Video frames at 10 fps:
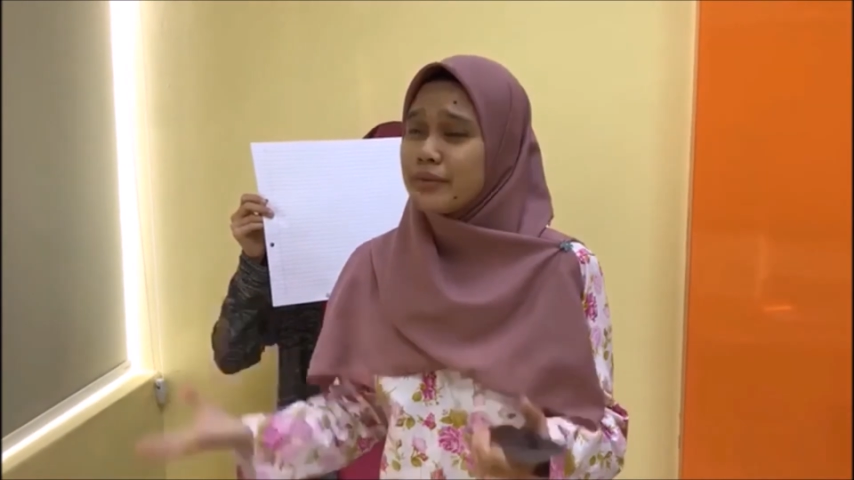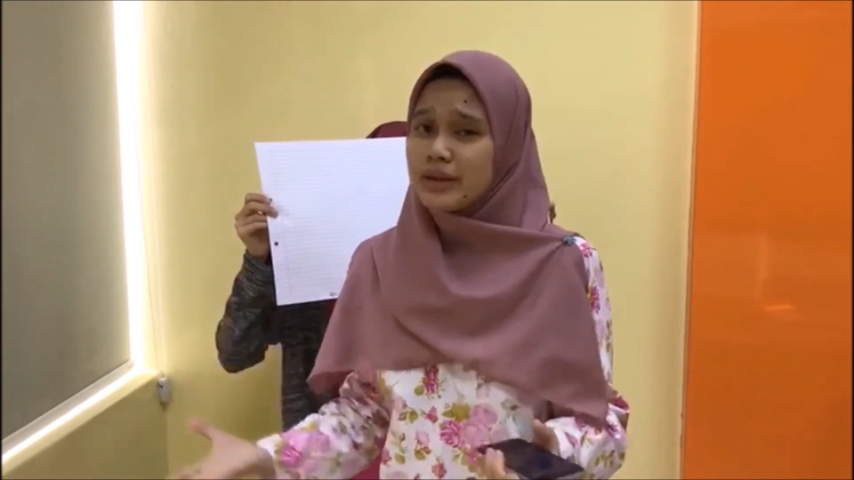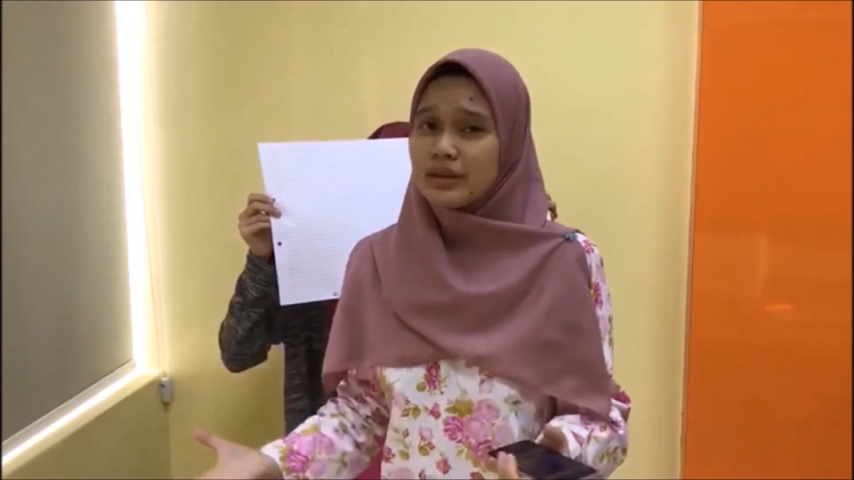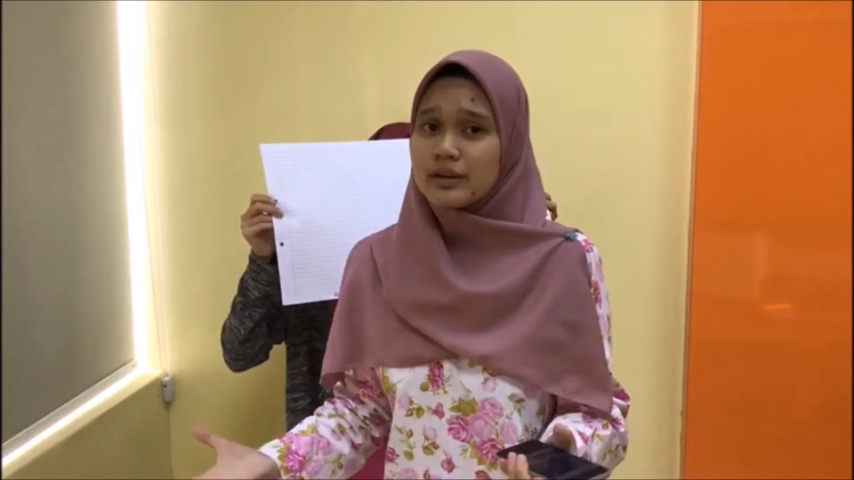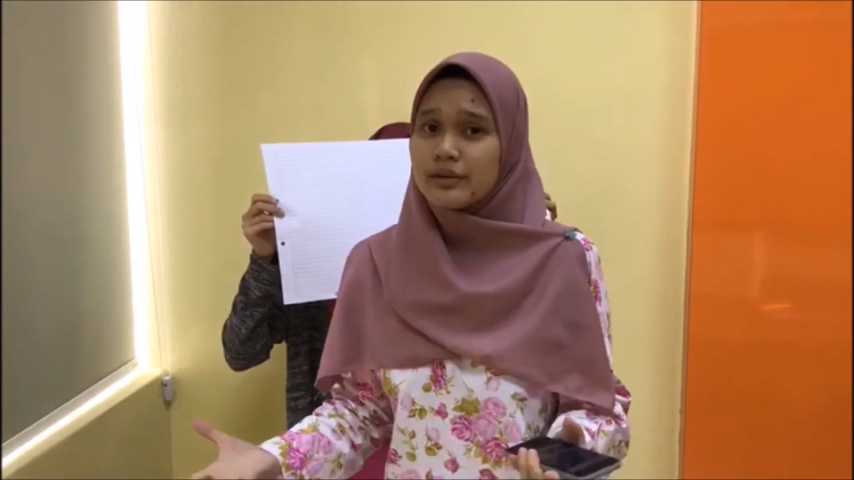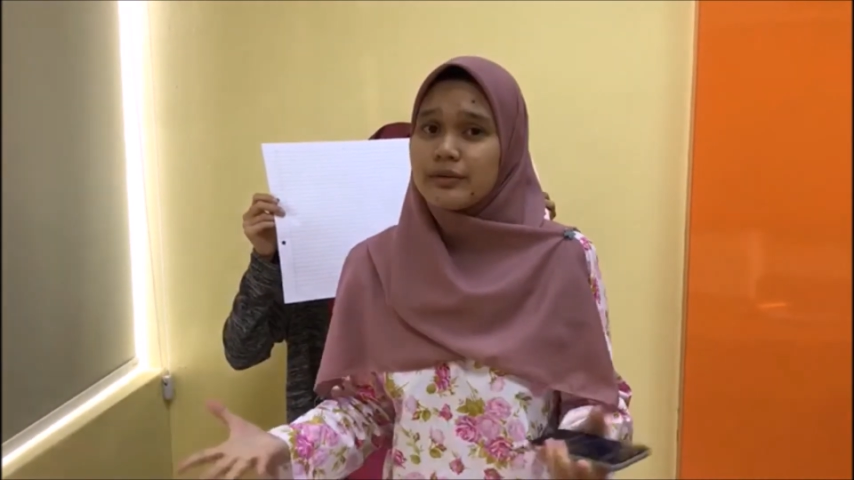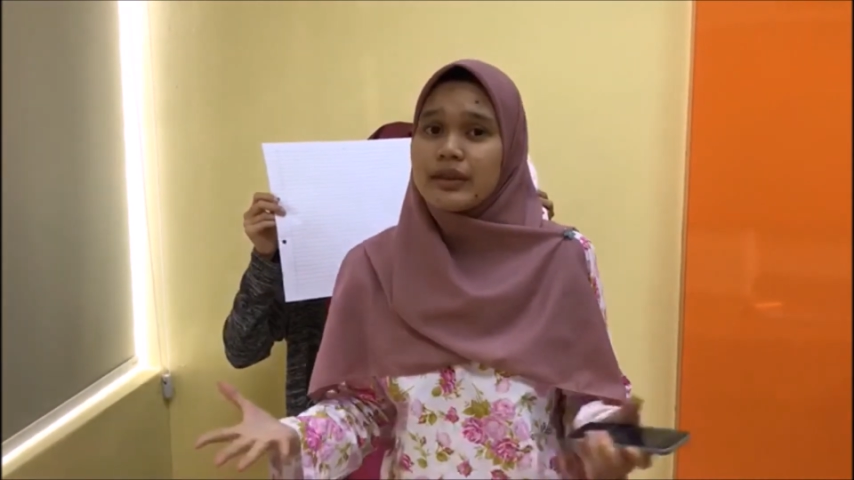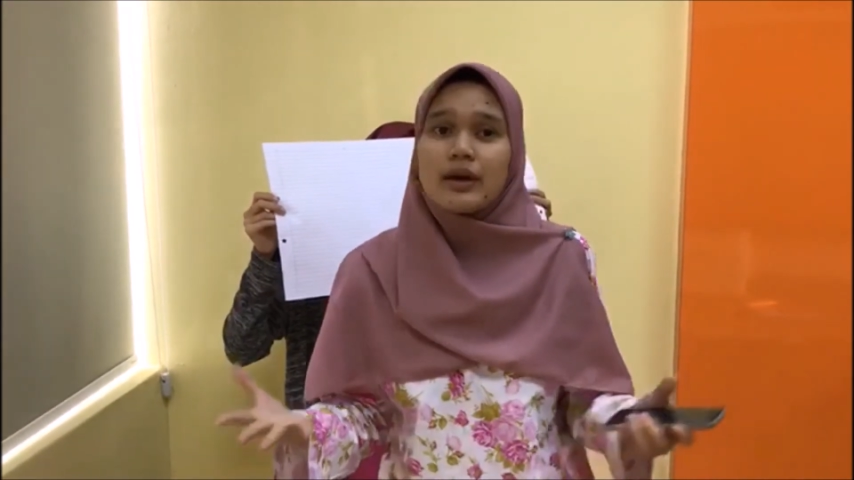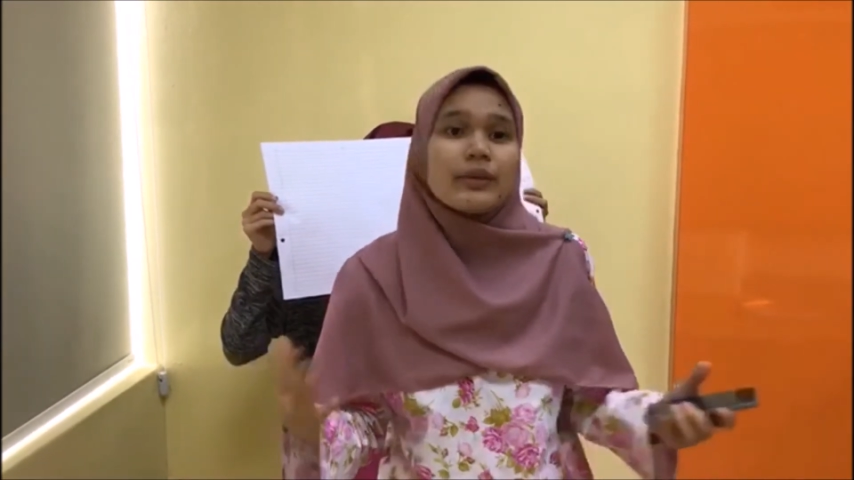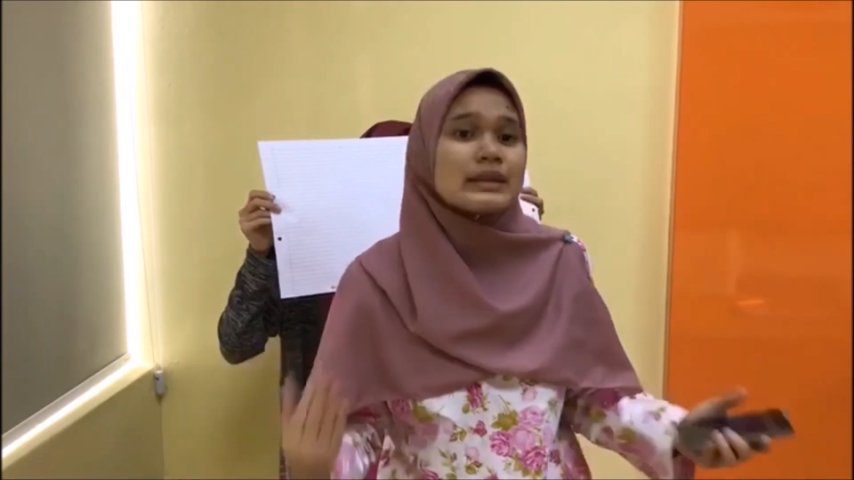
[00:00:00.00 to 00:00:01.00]
winter
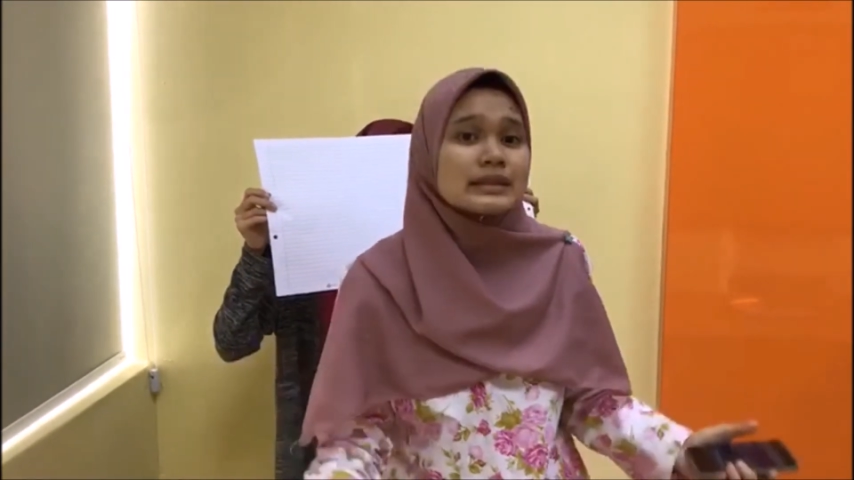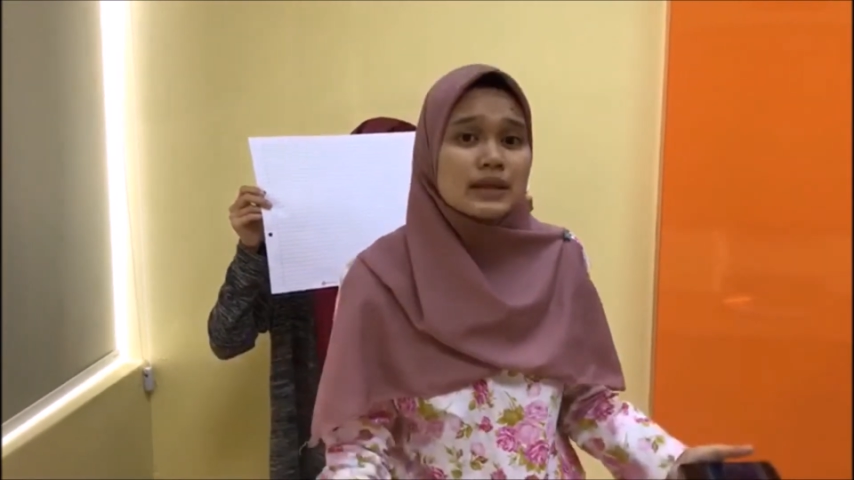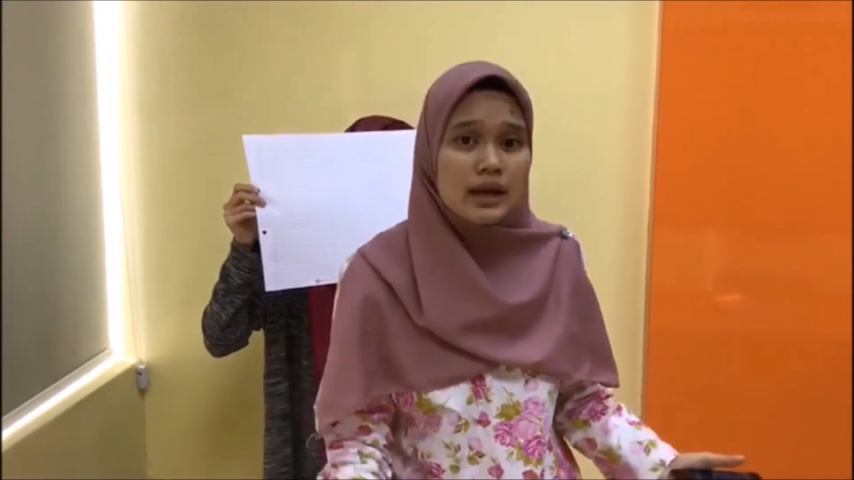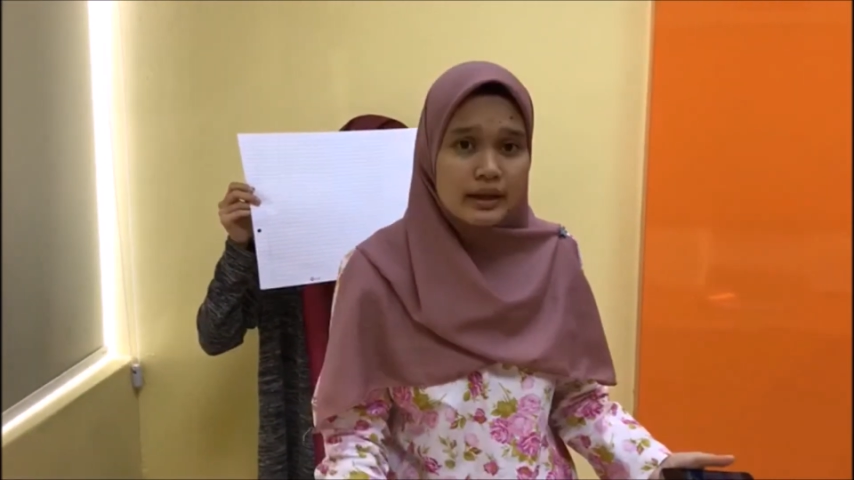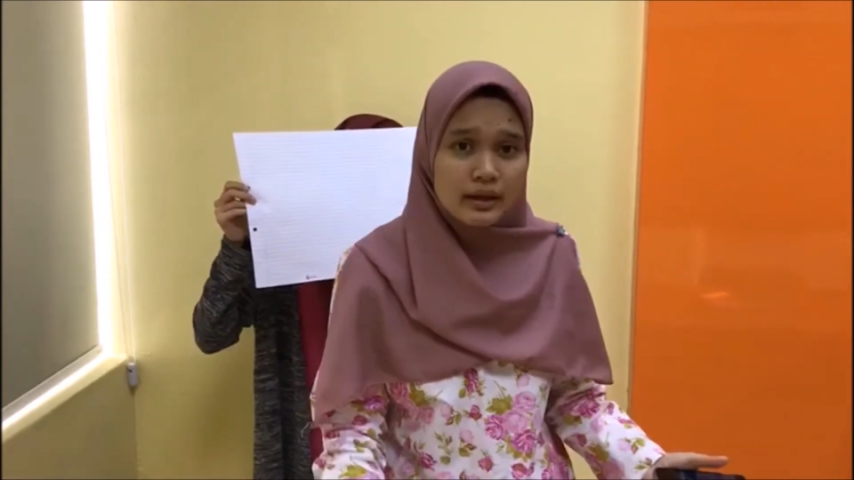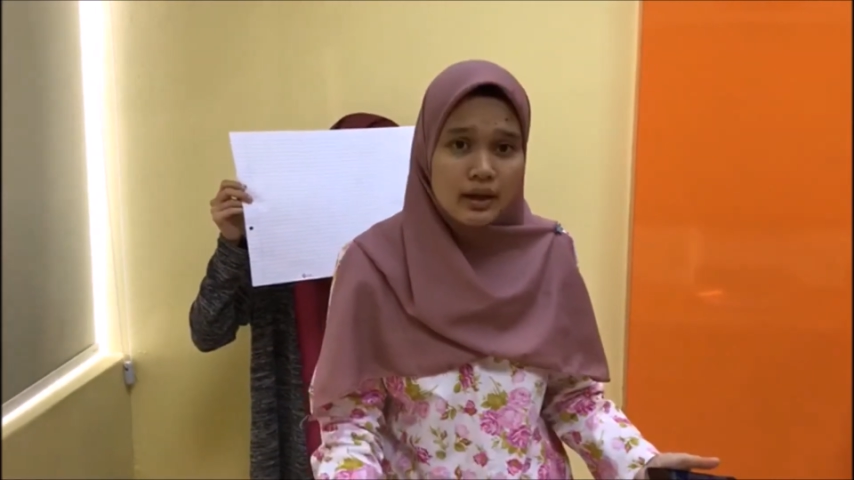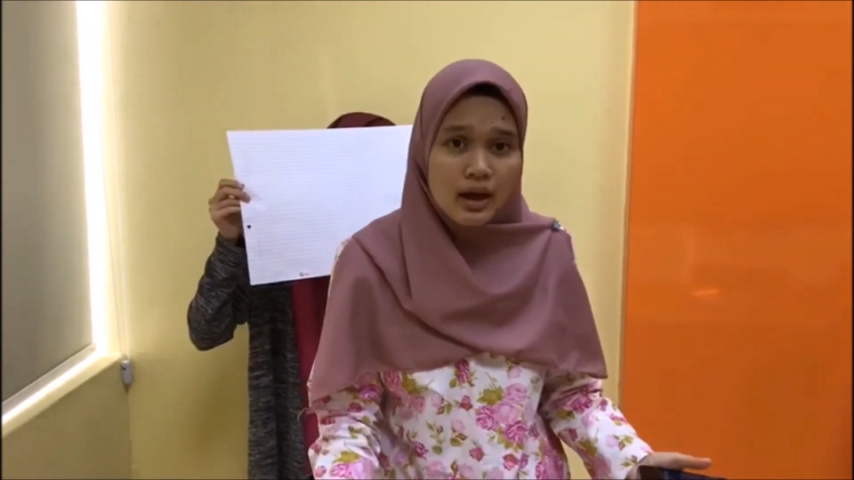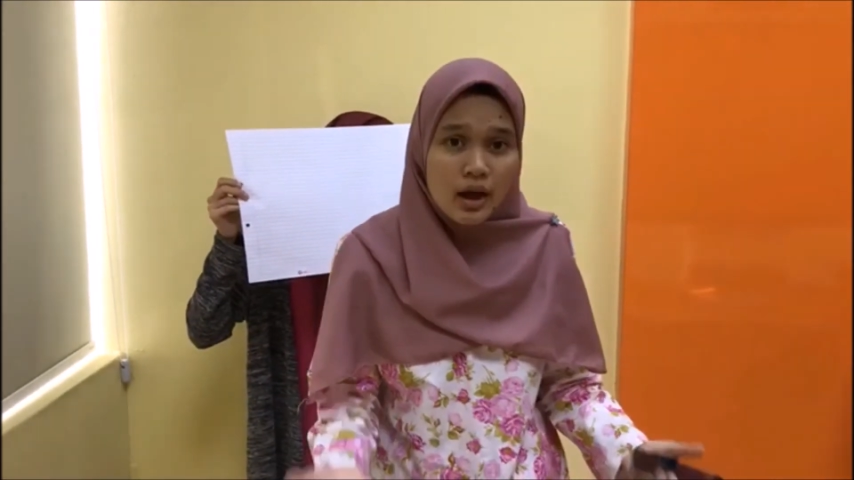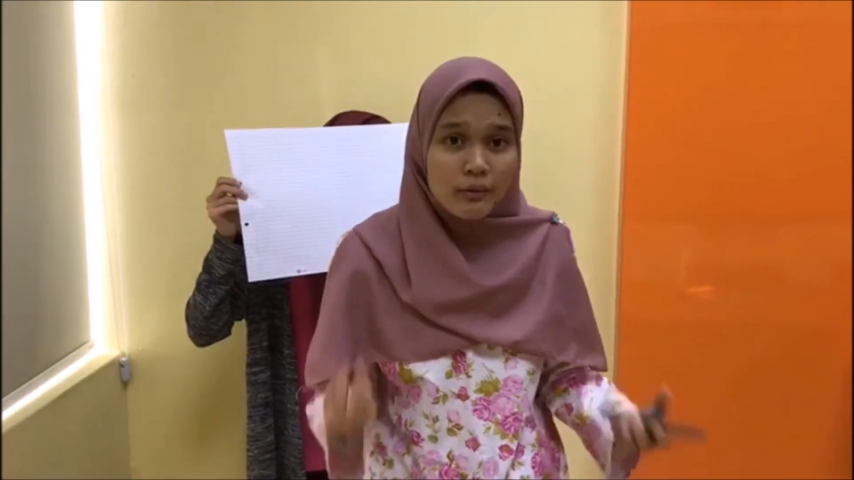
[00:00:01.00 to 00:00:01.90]
without the sun?